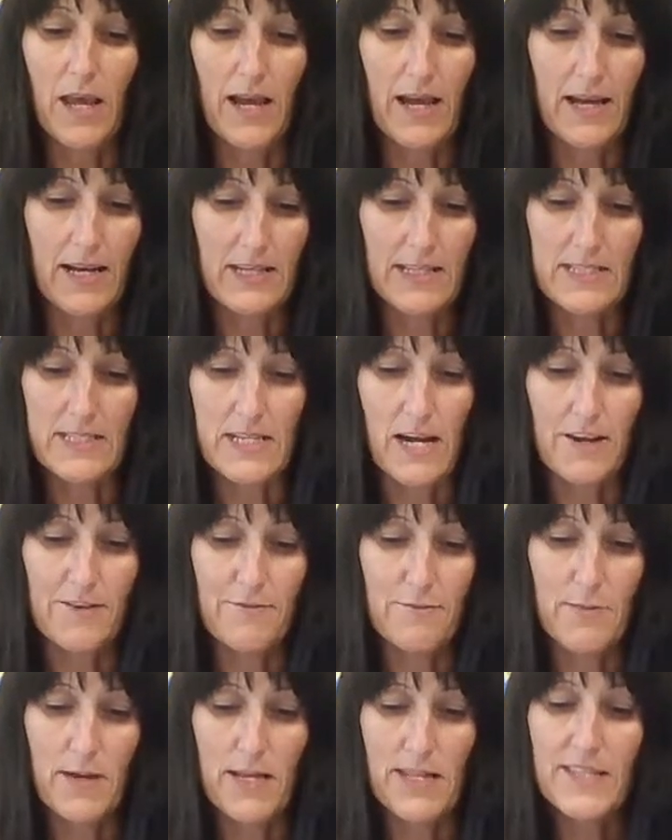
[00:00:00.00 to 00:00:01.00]
And I've
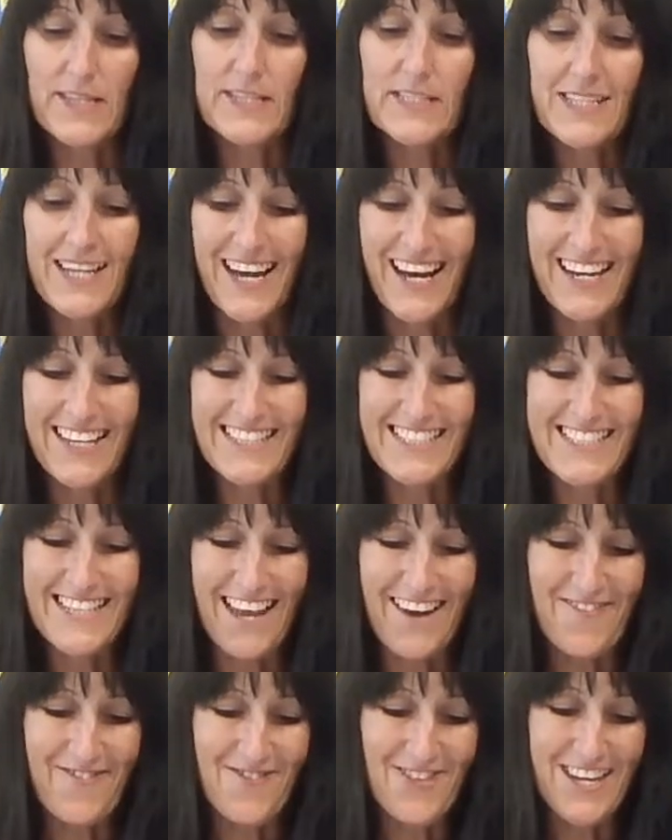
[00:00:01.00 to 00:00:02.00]
made these kites
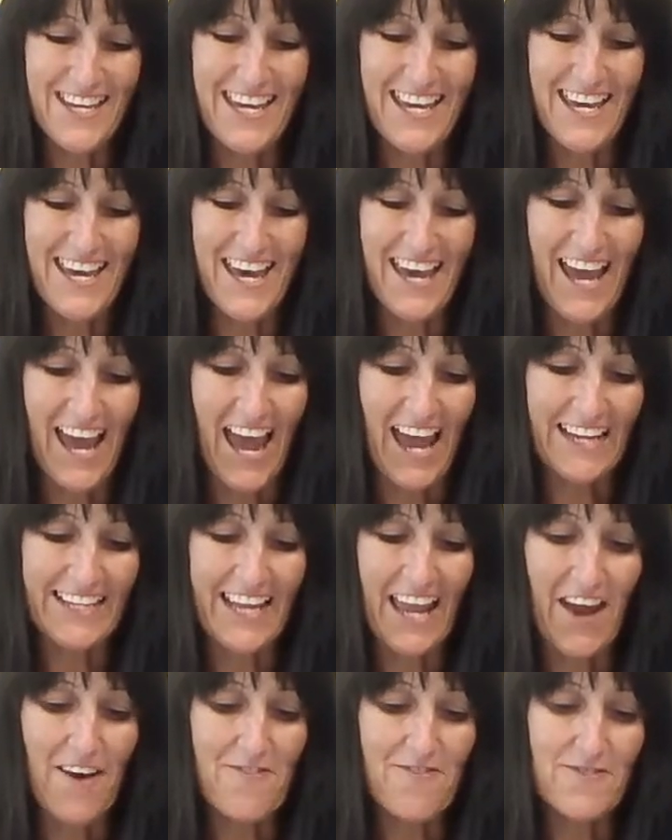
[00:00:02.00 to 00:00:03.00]
every year, and
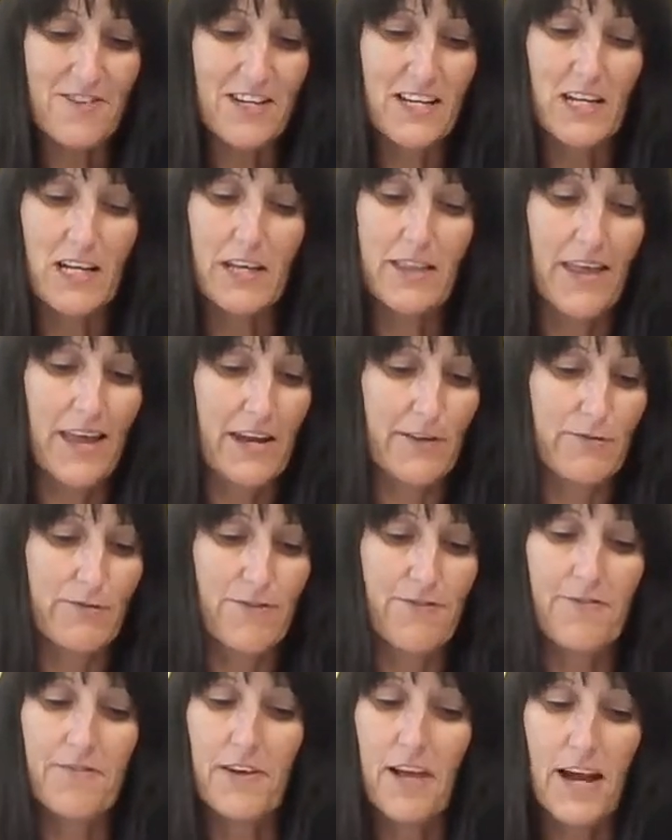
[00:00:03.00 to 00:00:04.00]
every year they
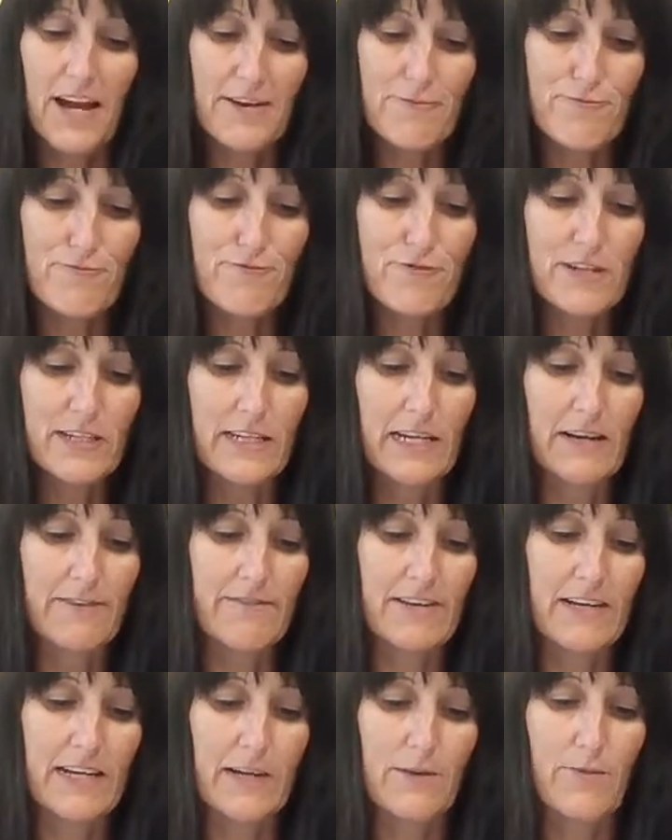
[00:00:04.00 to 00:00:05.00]
fly really,
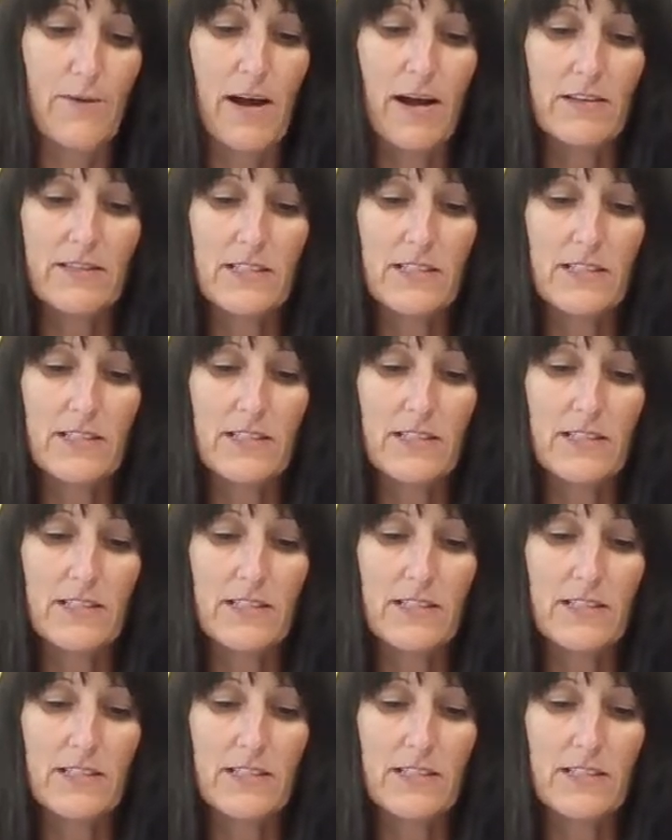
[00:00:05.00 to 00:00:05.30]
really well.